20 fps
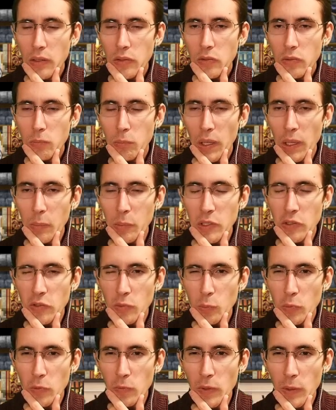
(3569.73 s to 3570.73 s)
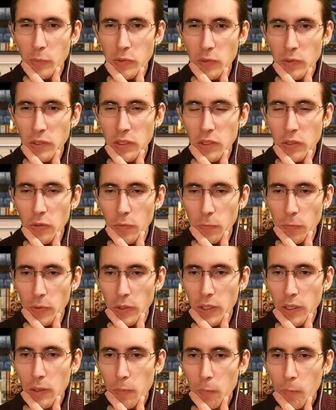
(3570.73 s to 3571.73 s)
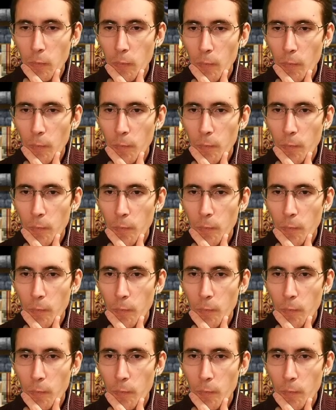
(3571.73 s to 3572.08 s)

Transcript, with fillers: Let's maybe just move up to here for now.